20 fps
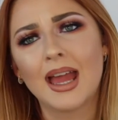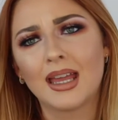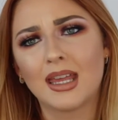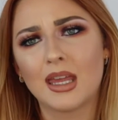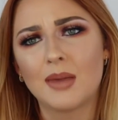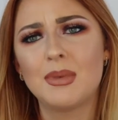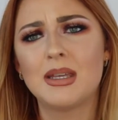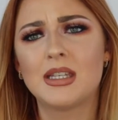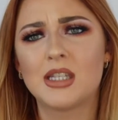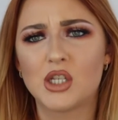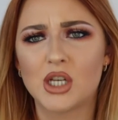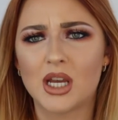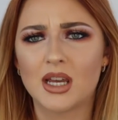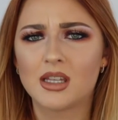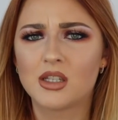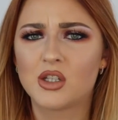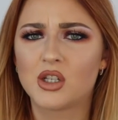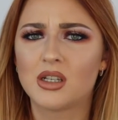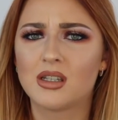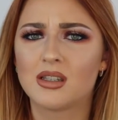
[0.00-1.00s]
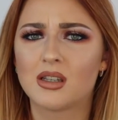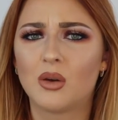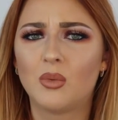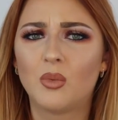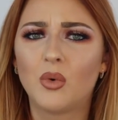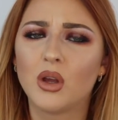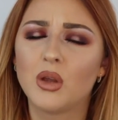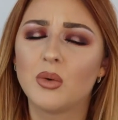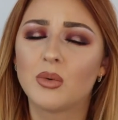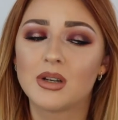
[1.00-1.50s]
Give me suggestions on
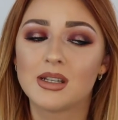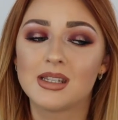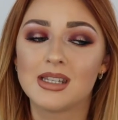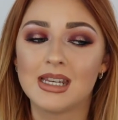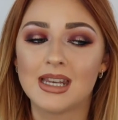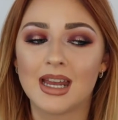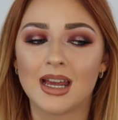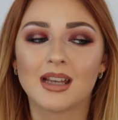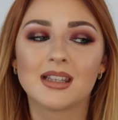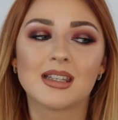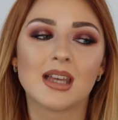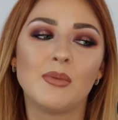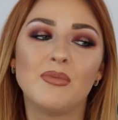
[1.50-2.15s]
what you want to see next.